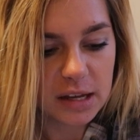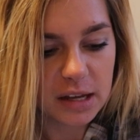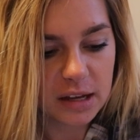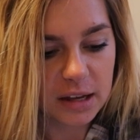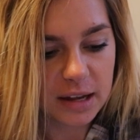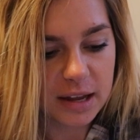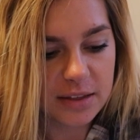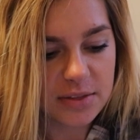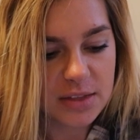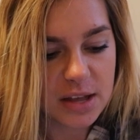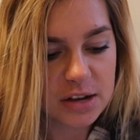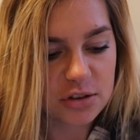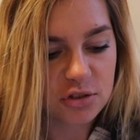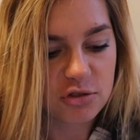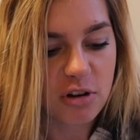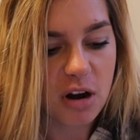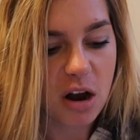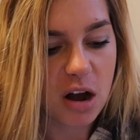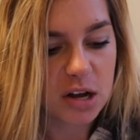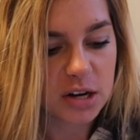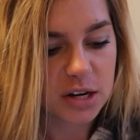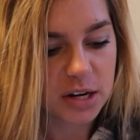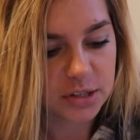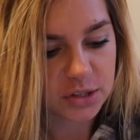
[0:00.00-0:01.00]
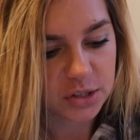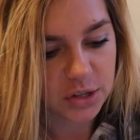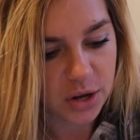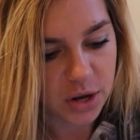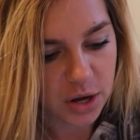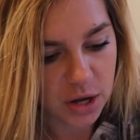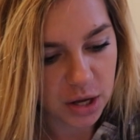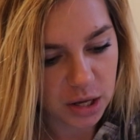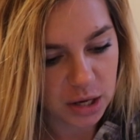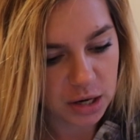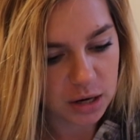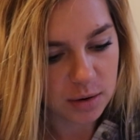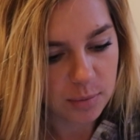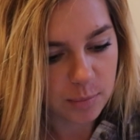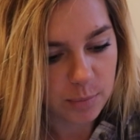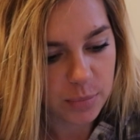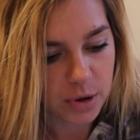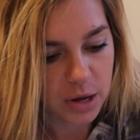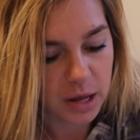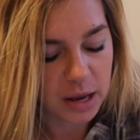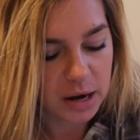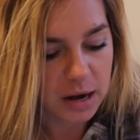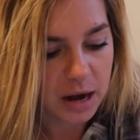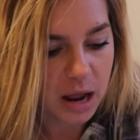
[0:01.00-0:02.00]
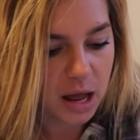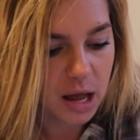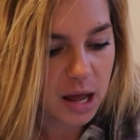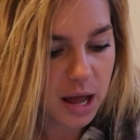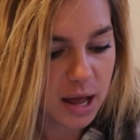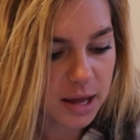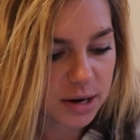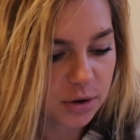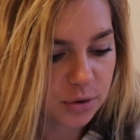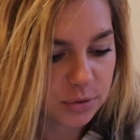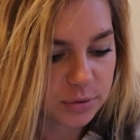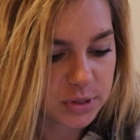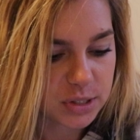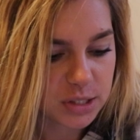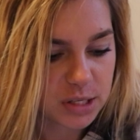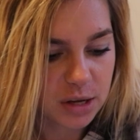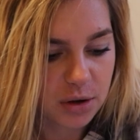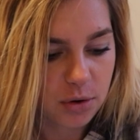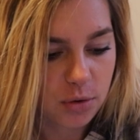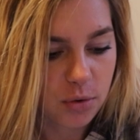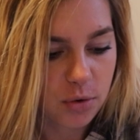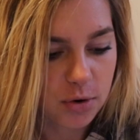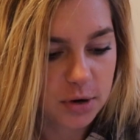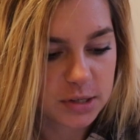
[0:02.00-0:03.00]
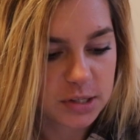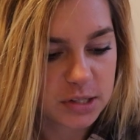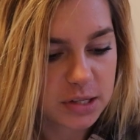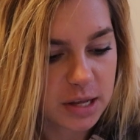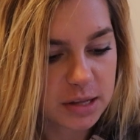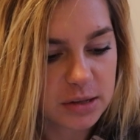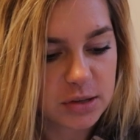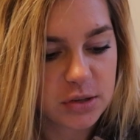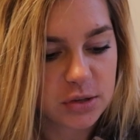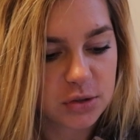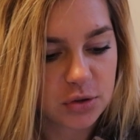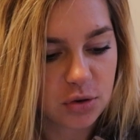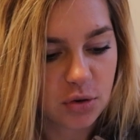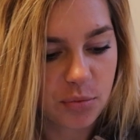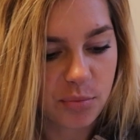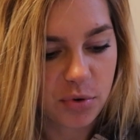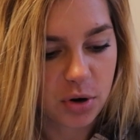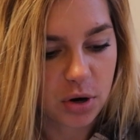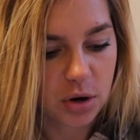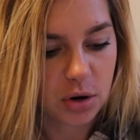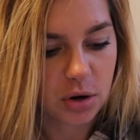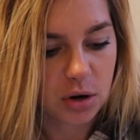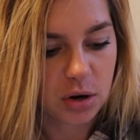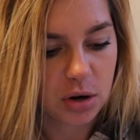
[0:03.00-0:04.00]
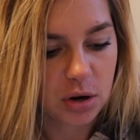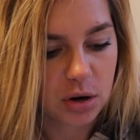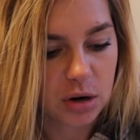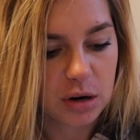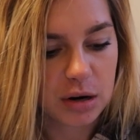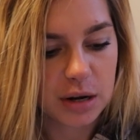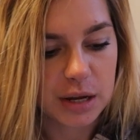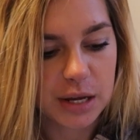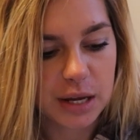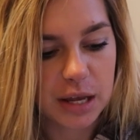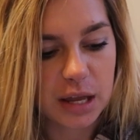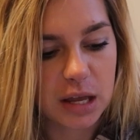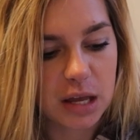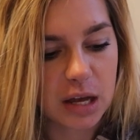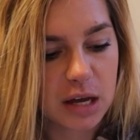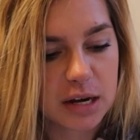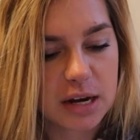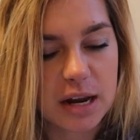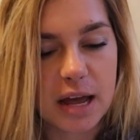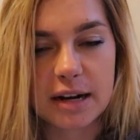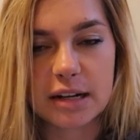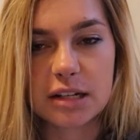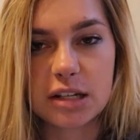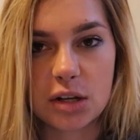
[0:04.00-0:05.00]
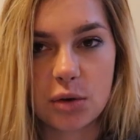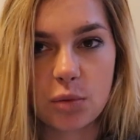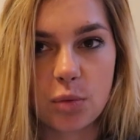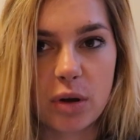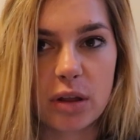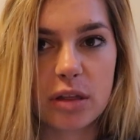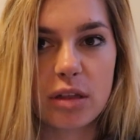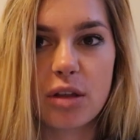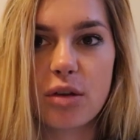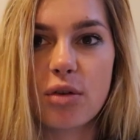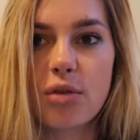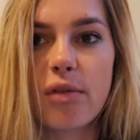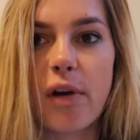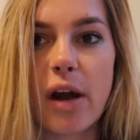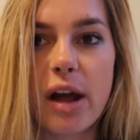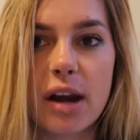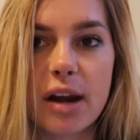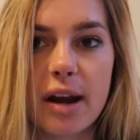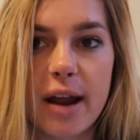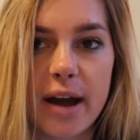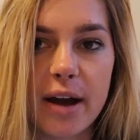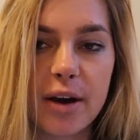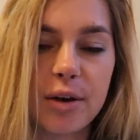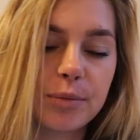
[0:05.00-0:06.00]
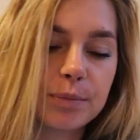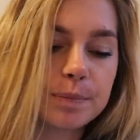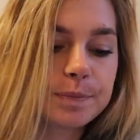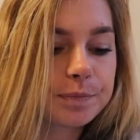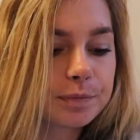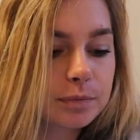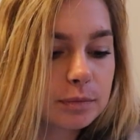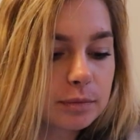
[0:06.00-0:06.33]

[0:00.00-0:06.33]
Again, that drawing is good, but I don't see a horse that's super connected with you right now.